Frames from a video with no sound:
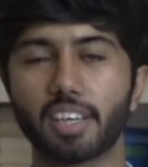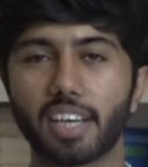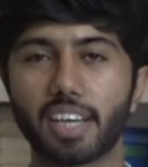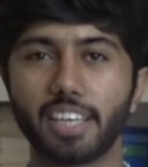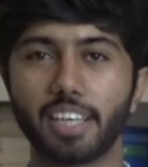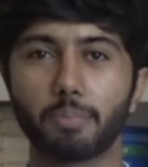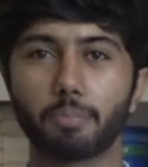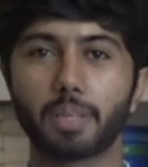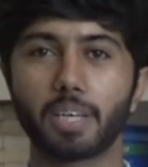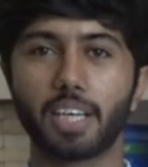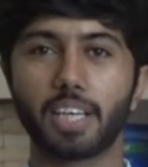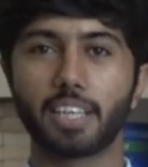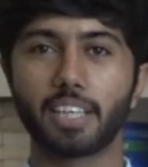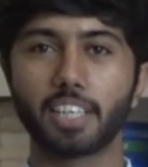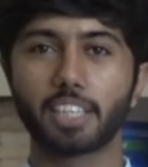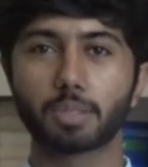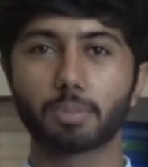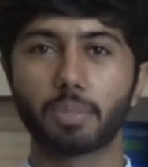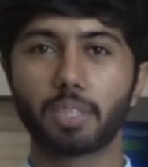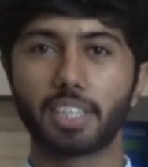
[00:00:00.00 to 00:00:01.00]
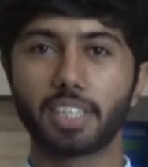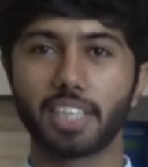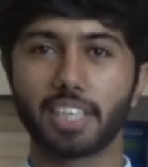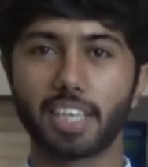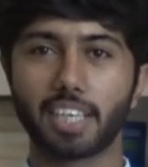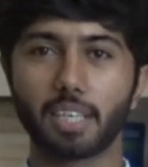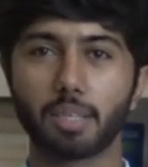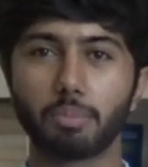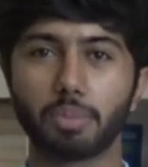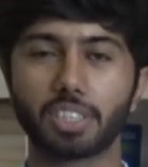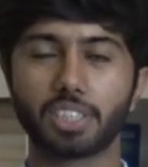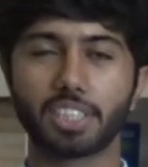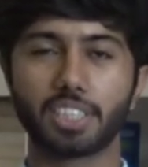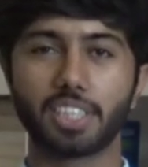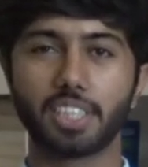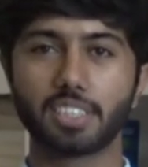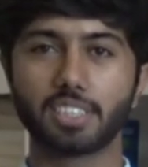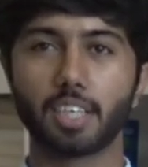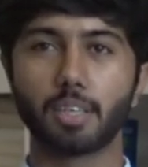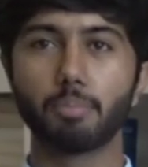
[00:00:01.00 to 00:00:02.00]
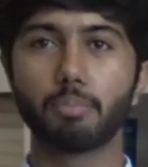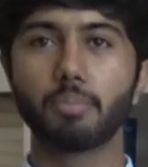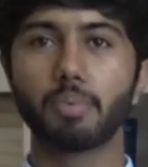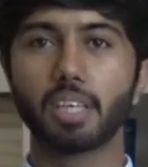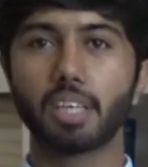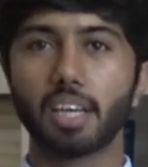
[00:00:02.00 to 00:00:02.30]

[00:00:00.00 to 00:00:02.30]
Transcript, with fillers: I am the IT expert in Adam EC3 Club.